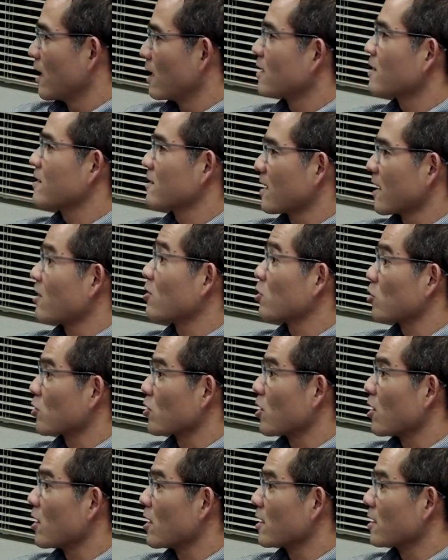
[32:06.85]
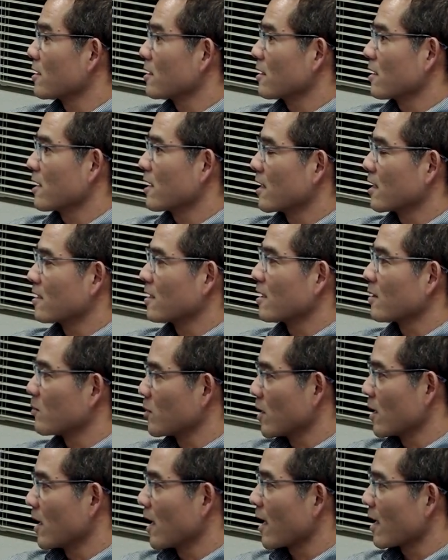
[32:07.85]
centered on, and the
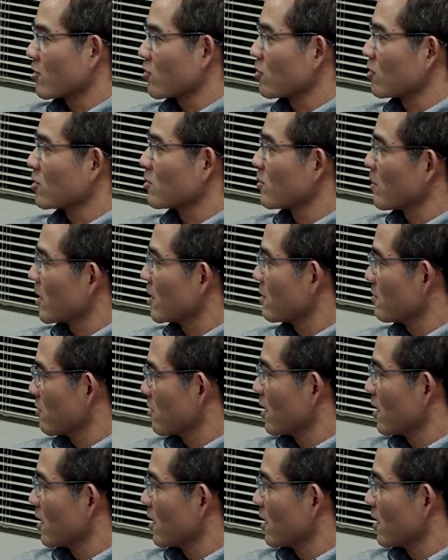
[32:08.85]
actions might